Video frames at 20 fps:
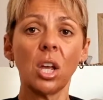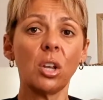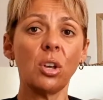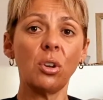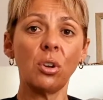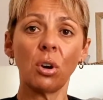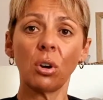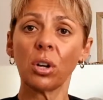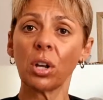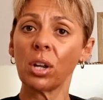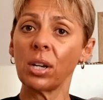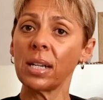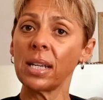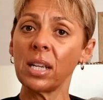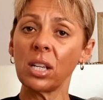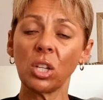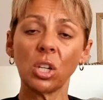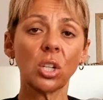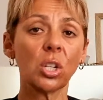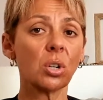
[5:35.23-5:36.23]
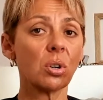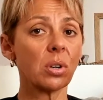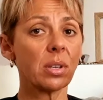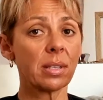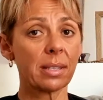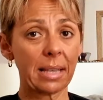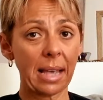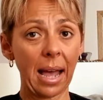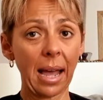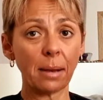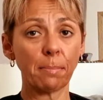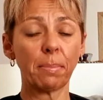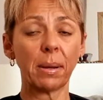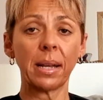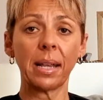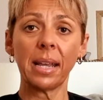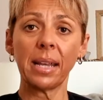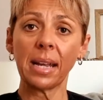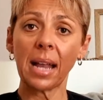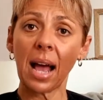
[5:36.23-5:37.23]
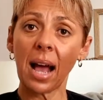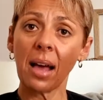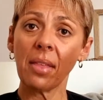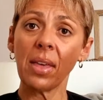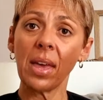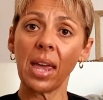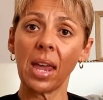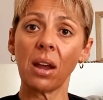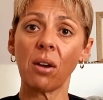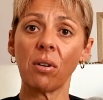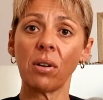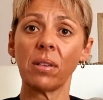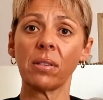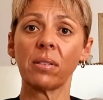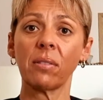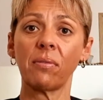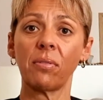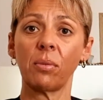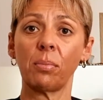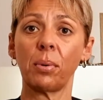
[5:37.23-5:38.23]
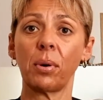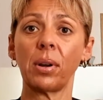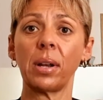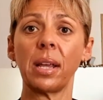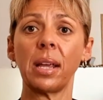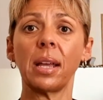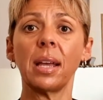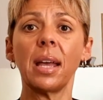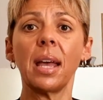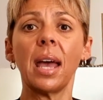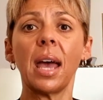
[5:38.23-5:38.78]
not only in your dog's gut, but in other areas of the body.